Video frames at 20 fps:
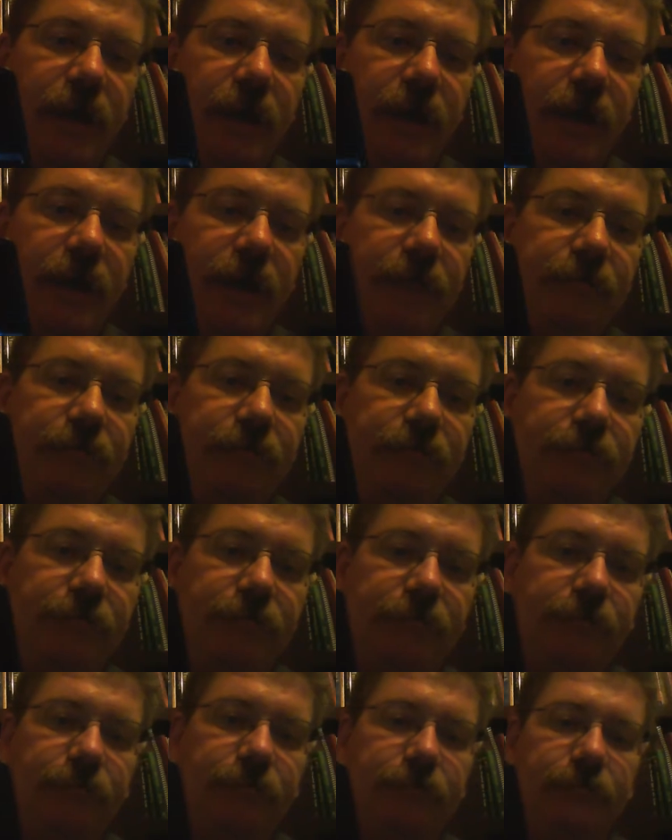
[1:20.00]
um,
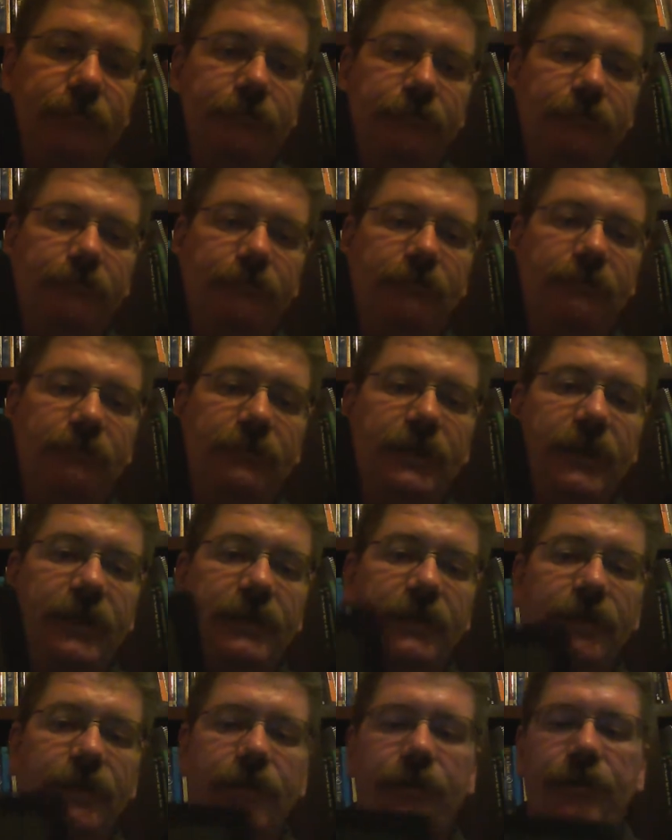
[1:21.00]

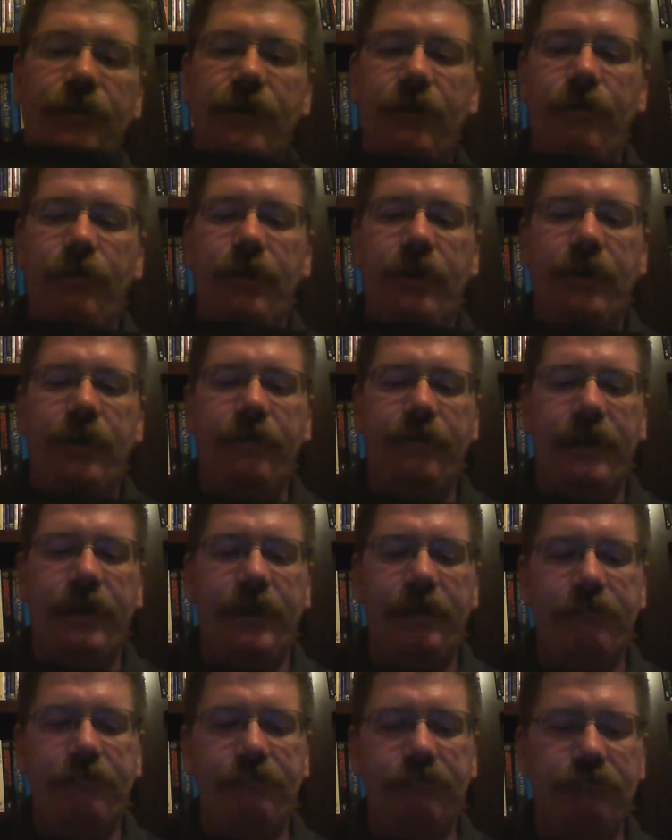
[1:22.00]
doesn't do very well. If
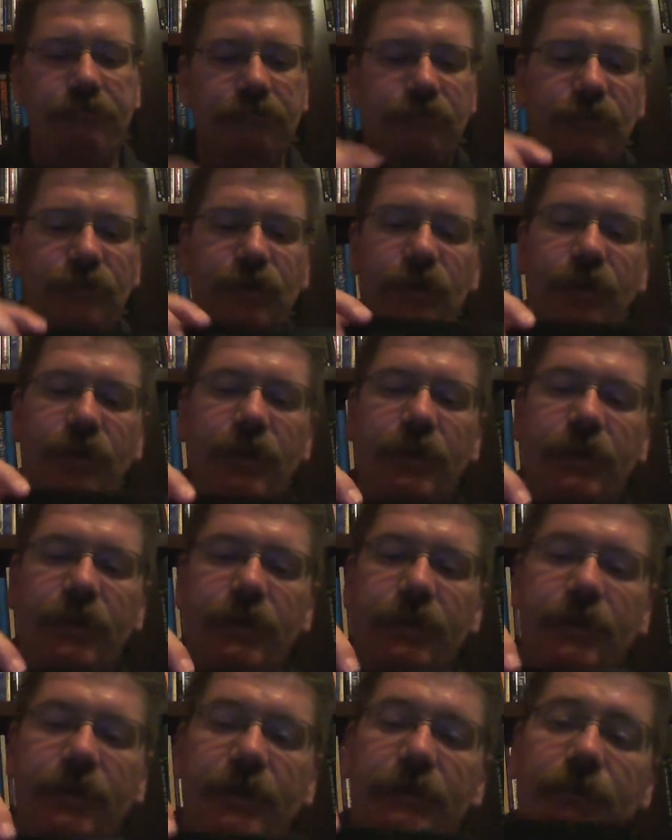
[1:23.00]
I turn on
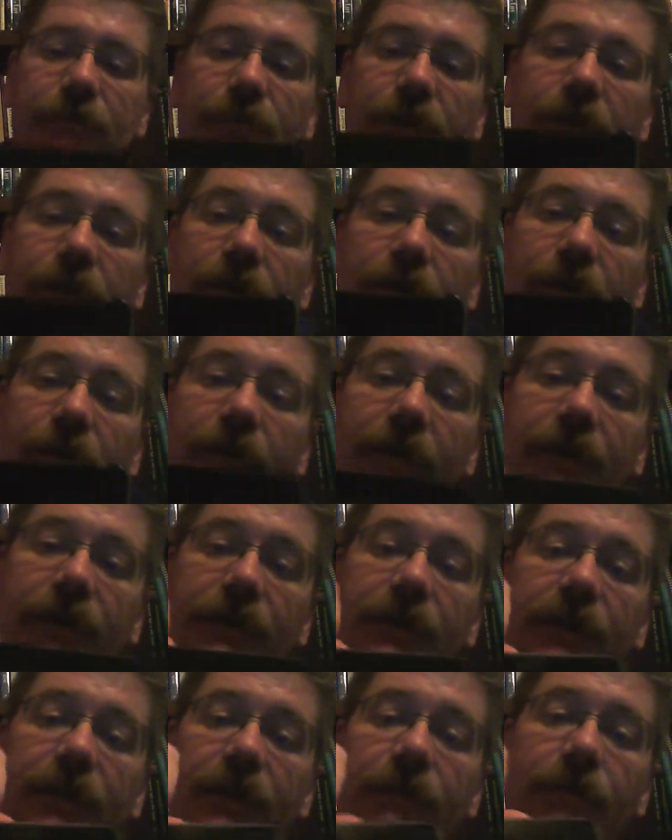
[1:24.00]
the display, or I would
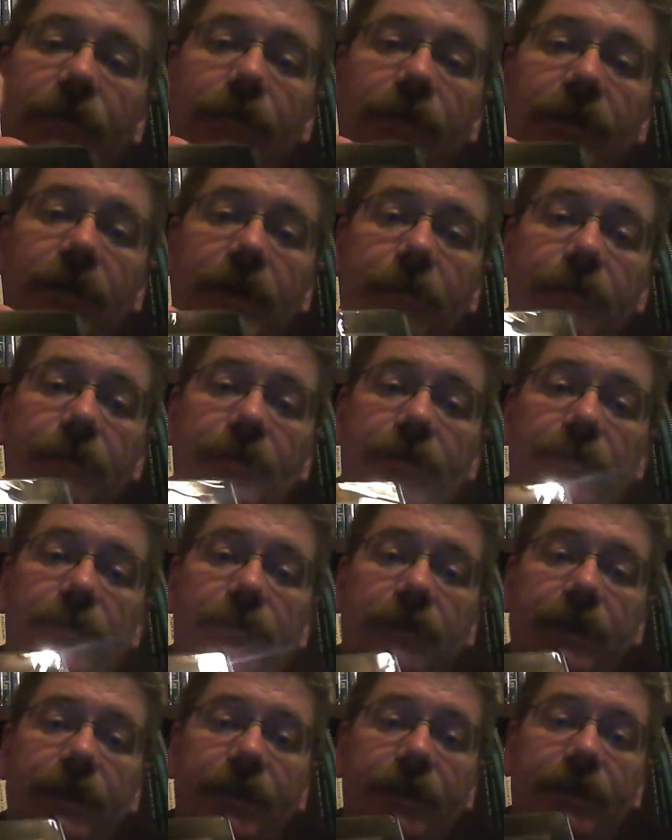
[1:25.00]
actually give you a
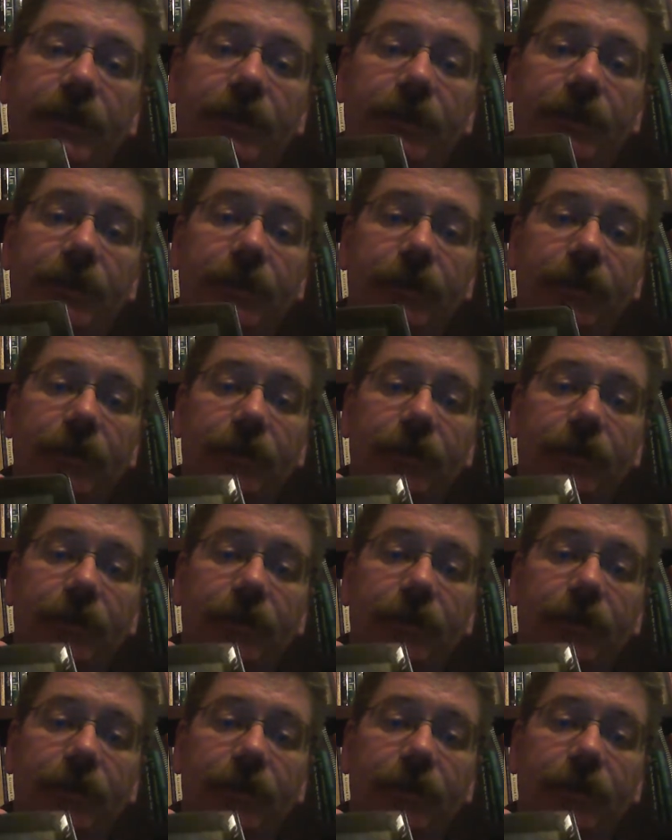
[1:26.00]
demonstration,